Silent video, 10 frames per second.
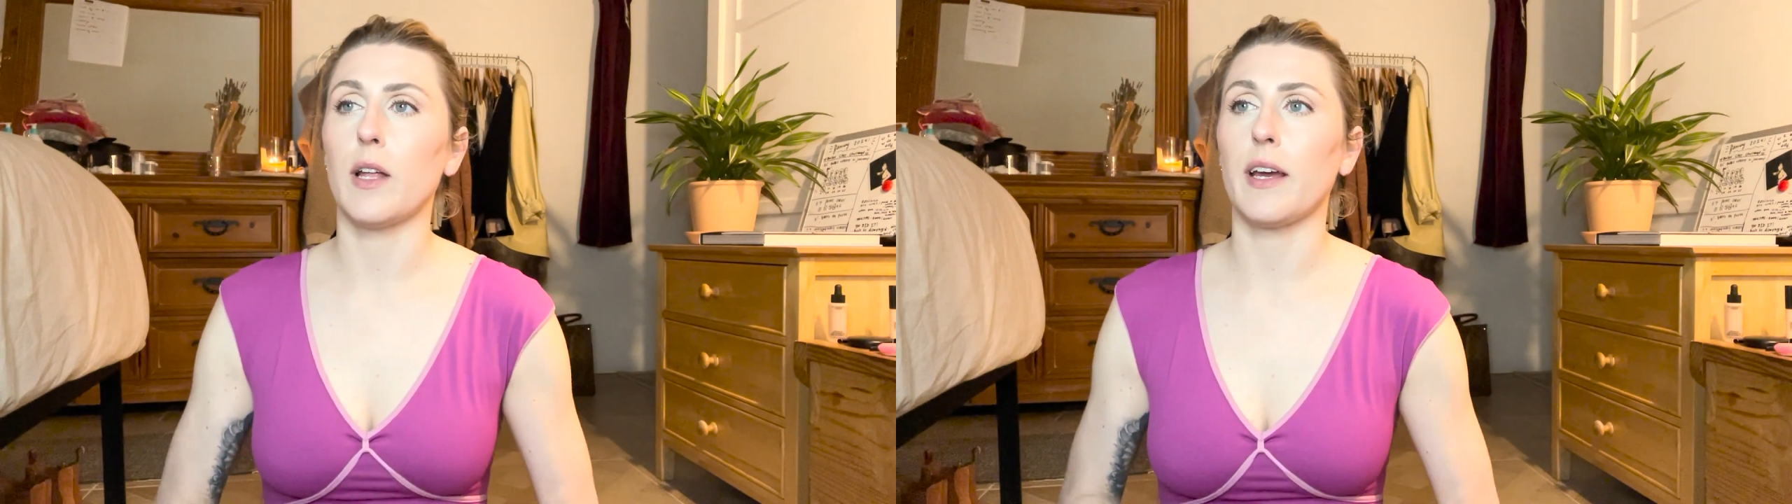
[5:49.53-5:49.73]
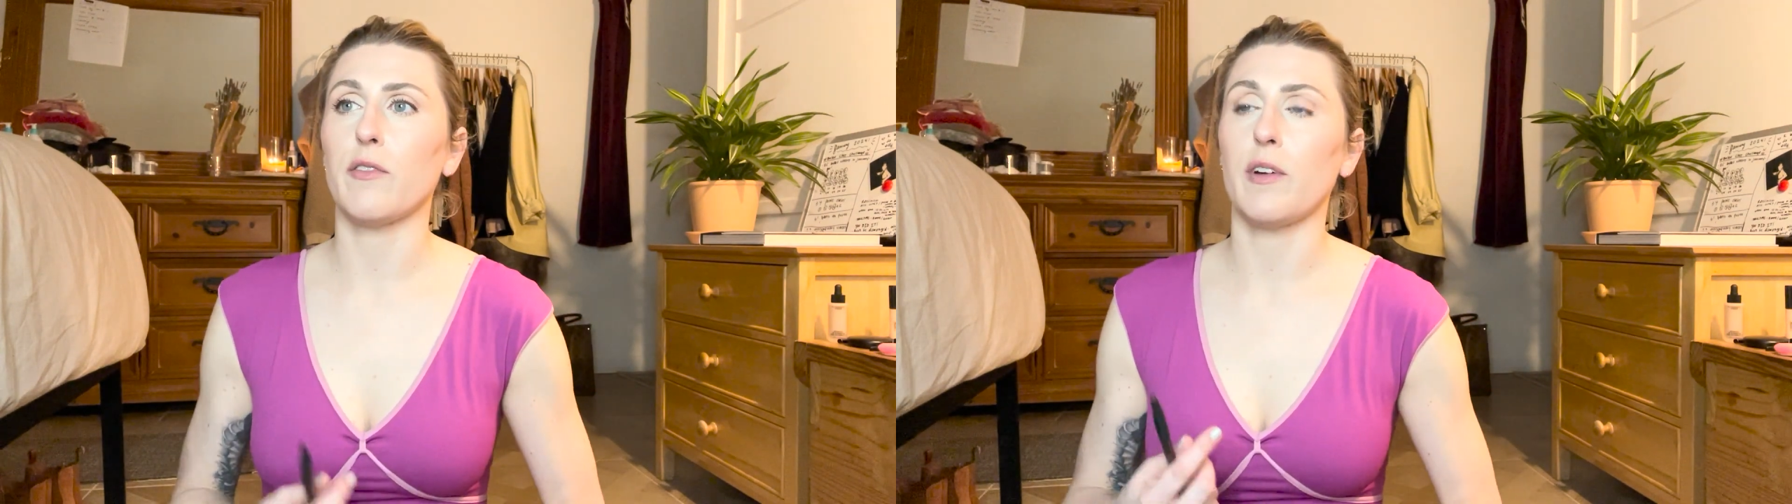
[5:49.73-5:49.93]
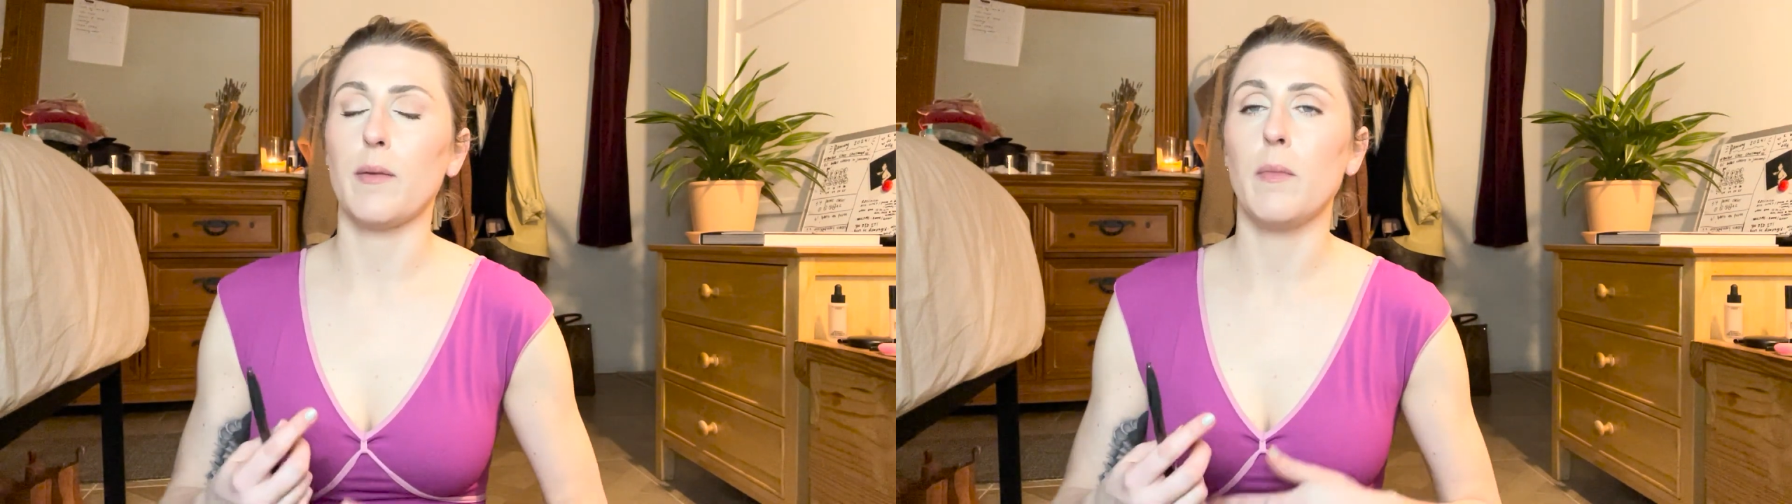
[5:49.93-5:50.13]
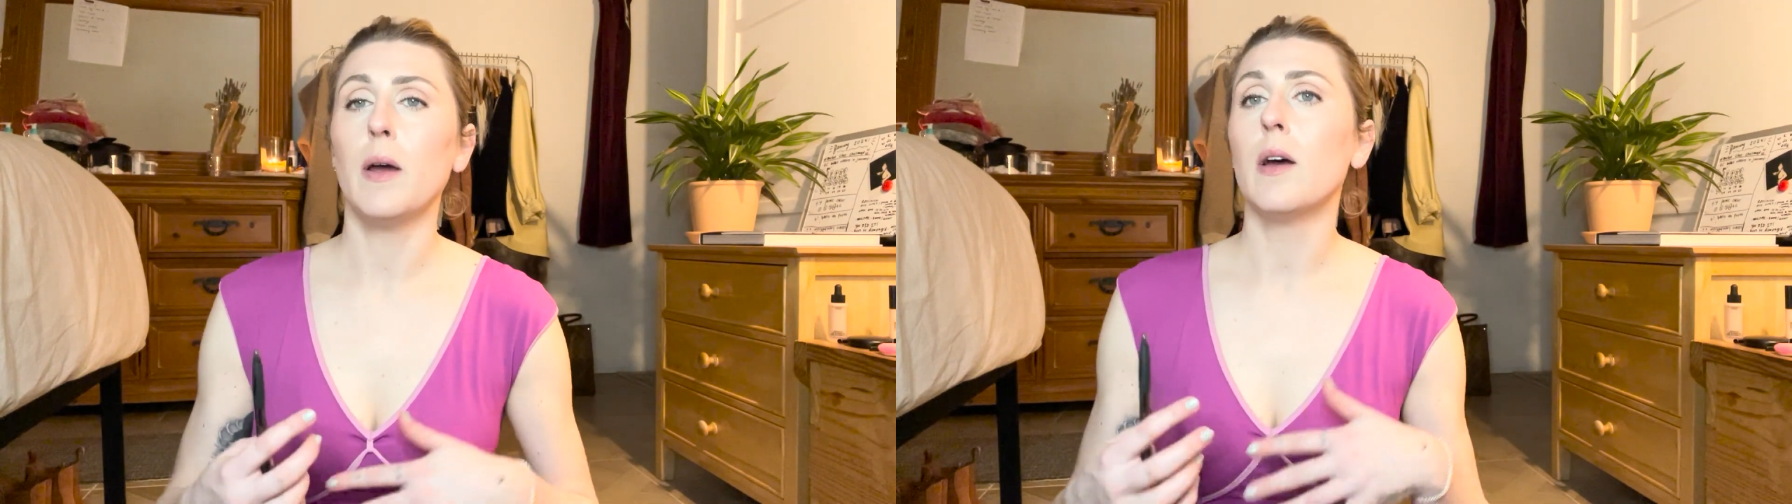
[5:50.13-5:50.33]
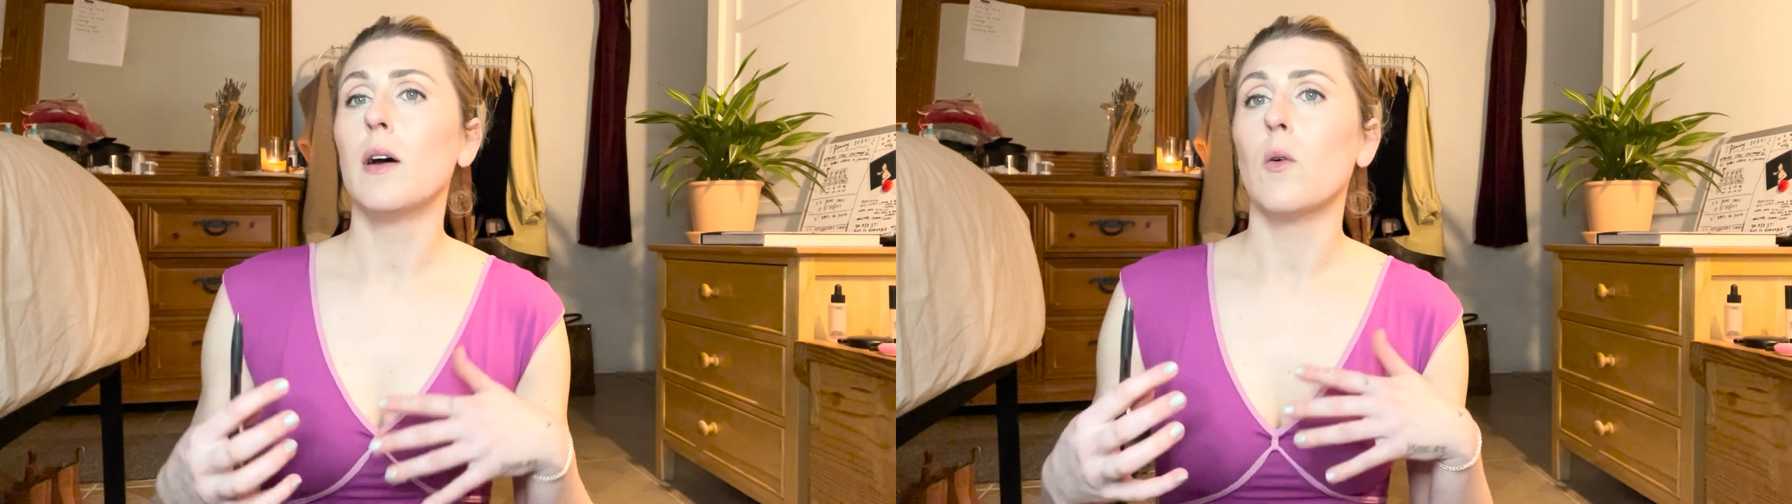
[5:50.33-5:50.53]
Like if I'm
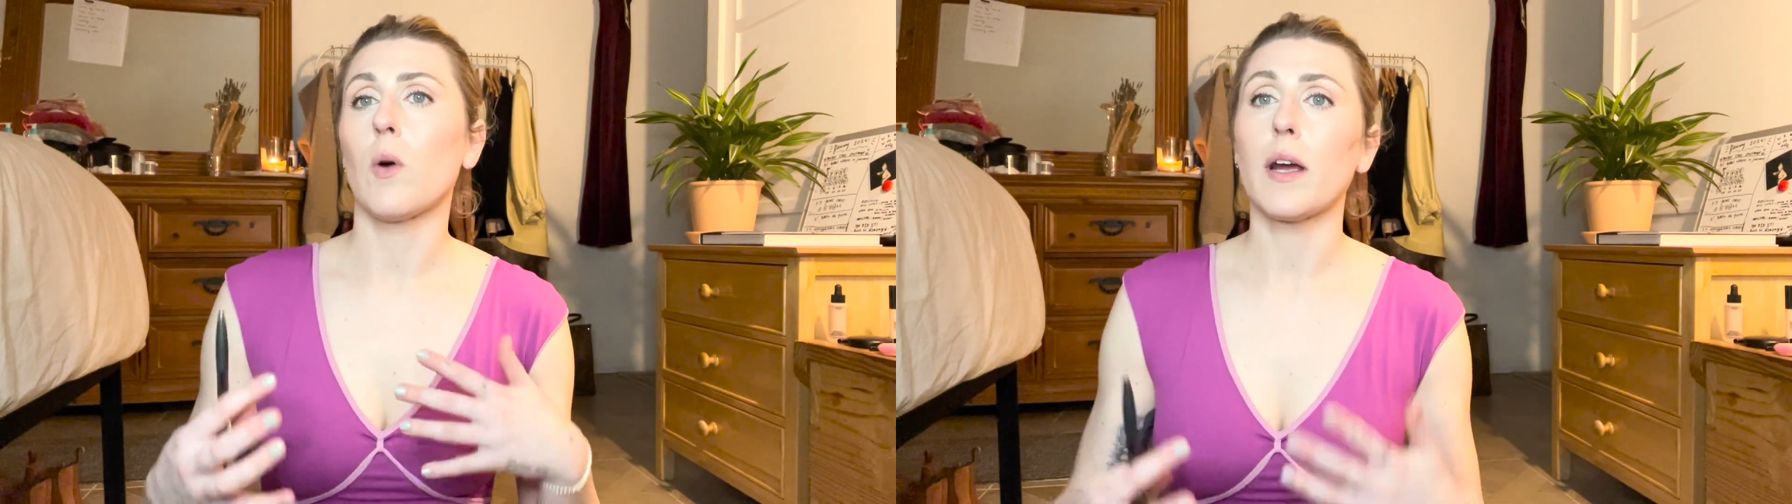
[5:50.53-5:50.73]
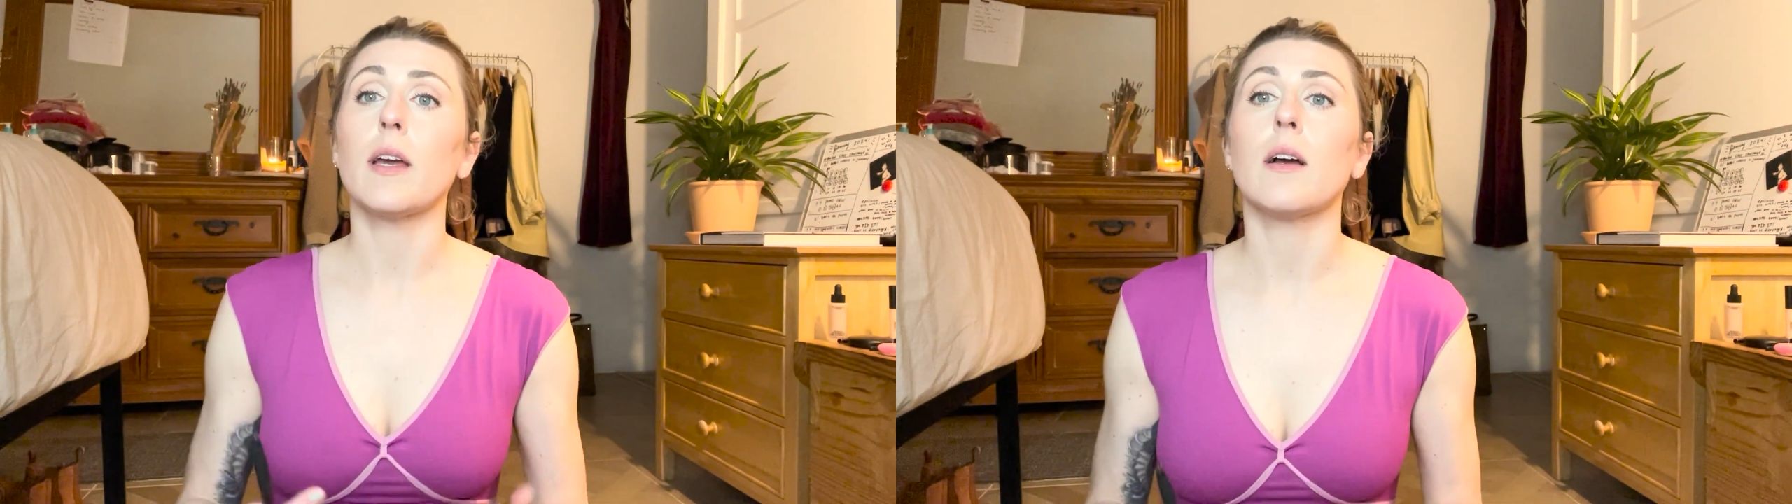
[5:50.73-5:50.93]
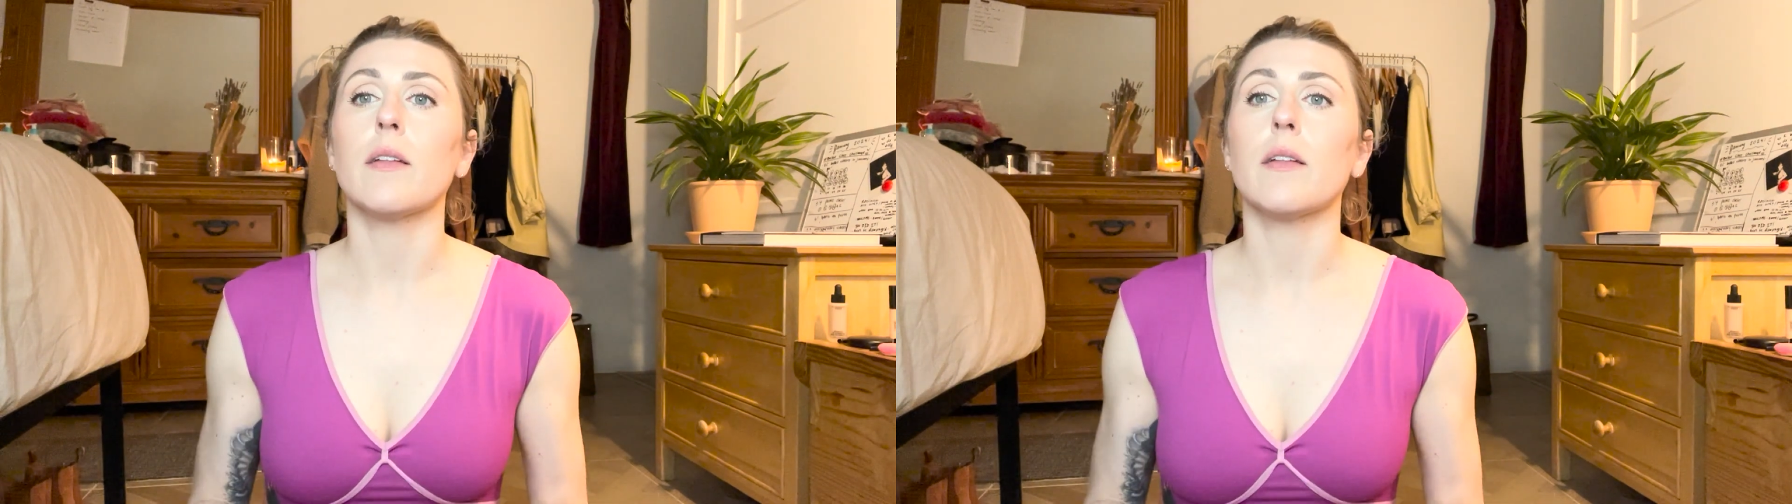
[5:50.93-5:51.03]
working